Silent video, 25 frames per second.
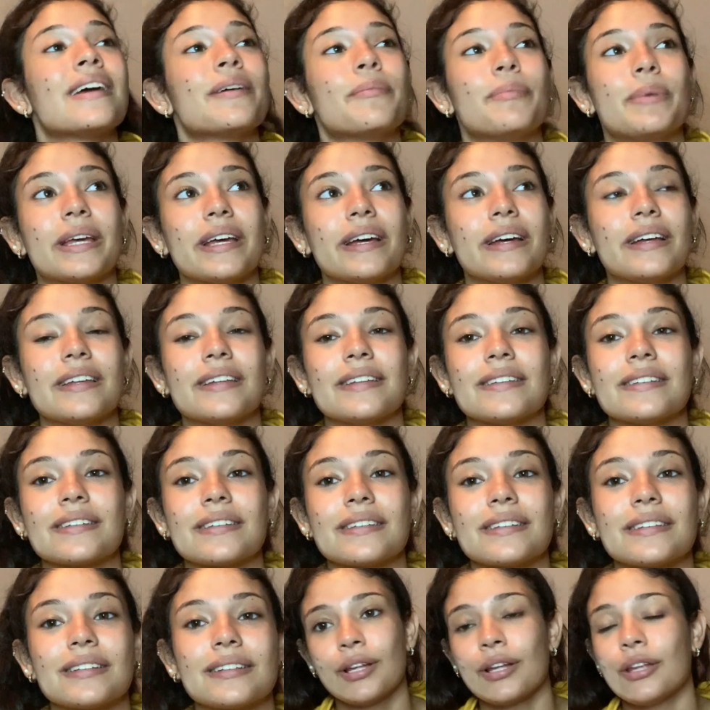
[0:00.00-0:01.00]

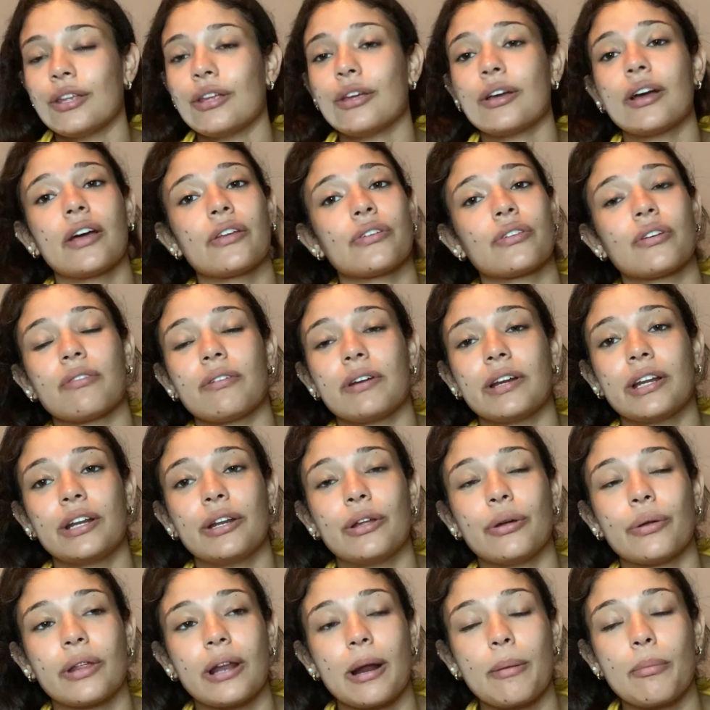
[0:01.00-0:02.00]
because you guys already
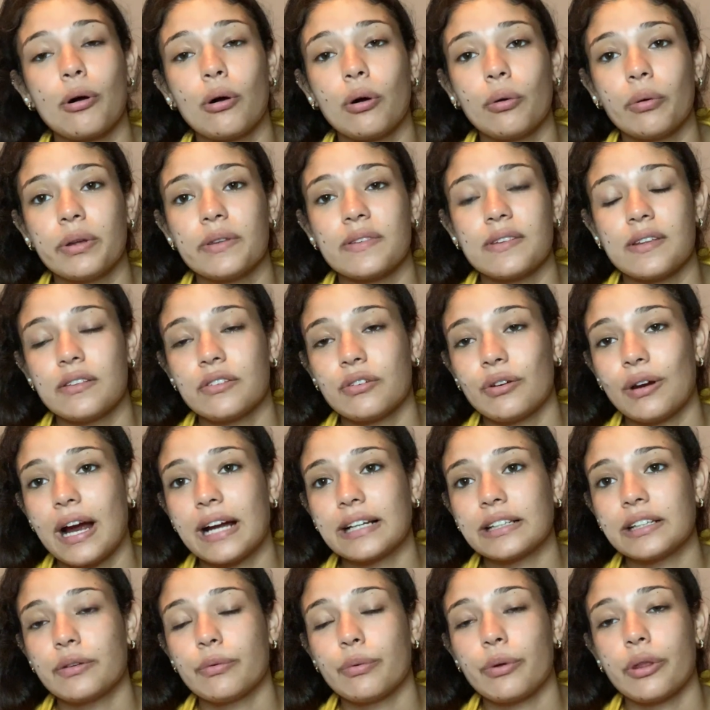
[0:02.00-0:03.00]
know that I'm always
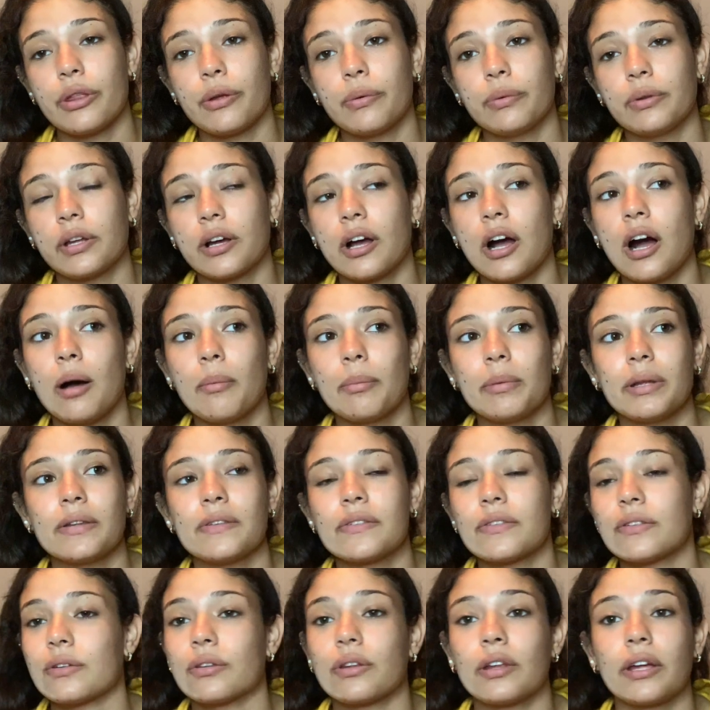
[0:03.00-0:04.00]
interacting with you in the
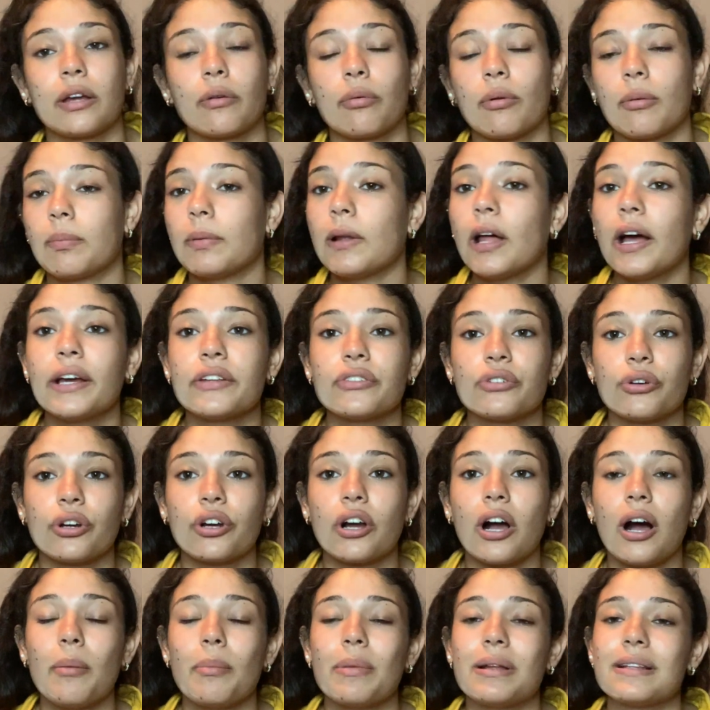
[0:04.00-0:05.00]
comments, like replying to your
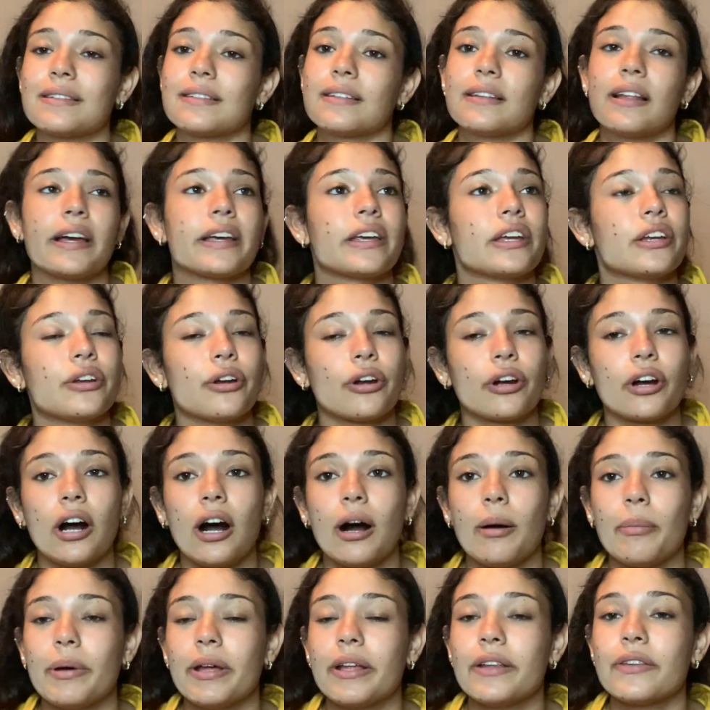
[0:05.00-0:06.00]
comments, liking your
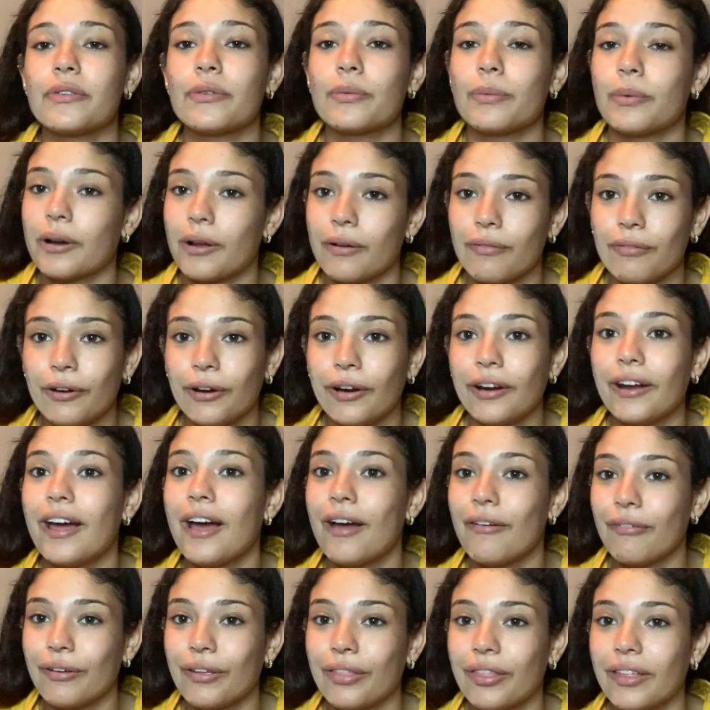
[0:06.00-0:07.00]
comments, whatever,
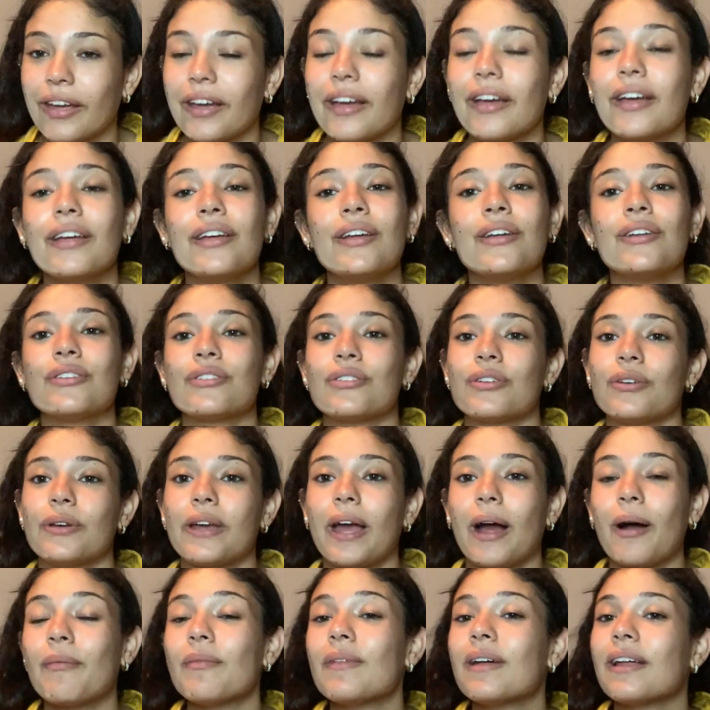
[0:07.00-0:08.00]
everything. So yeah,